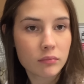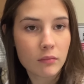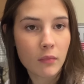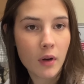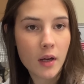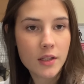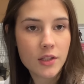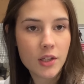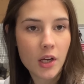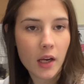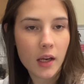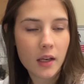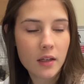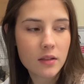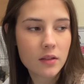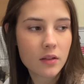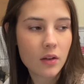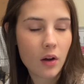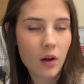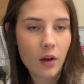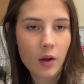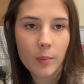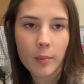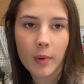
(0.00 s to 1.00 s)
my chicken's
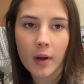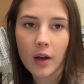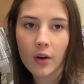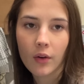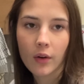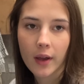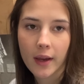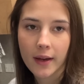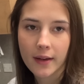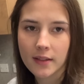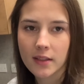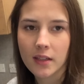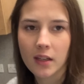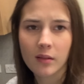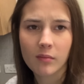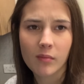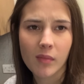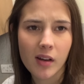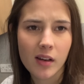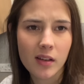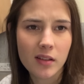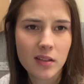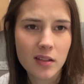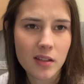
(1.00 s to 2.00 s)
got about 18
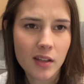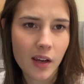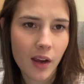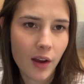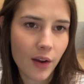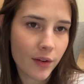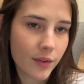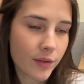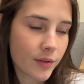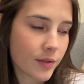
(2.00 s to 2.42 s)
minutes to go